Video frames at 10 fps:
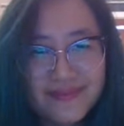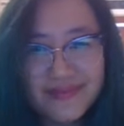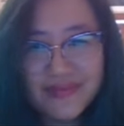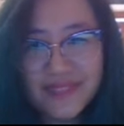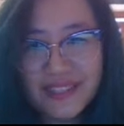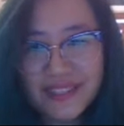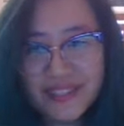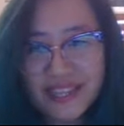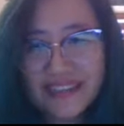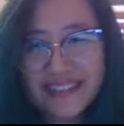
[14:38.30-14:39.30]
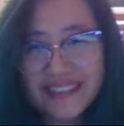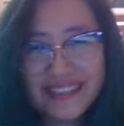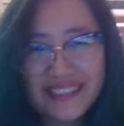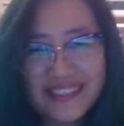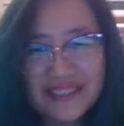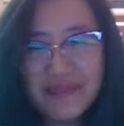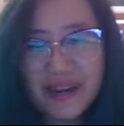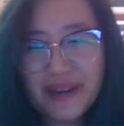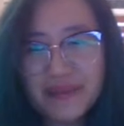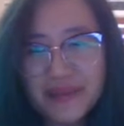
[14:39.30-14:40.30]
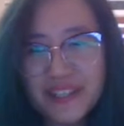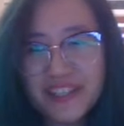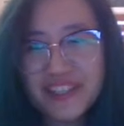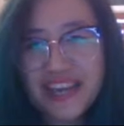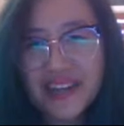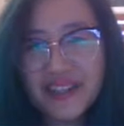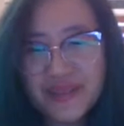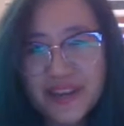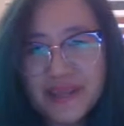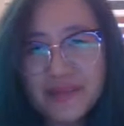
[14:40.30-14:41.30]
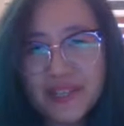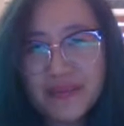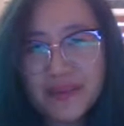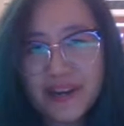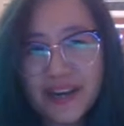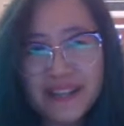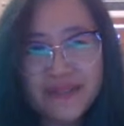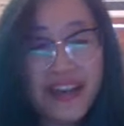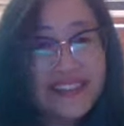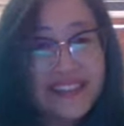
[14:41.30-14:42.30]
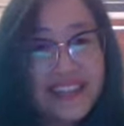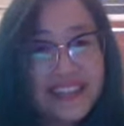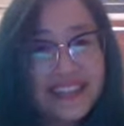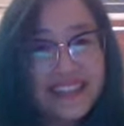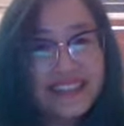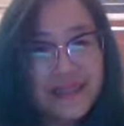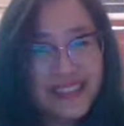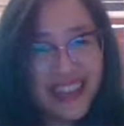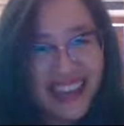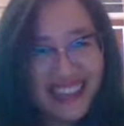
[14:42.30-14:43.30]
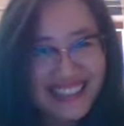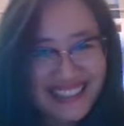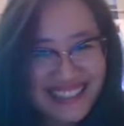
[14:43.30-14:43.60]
An issue with that. Mariam's question, how did you find the modelling part? Fascinating, it seems like.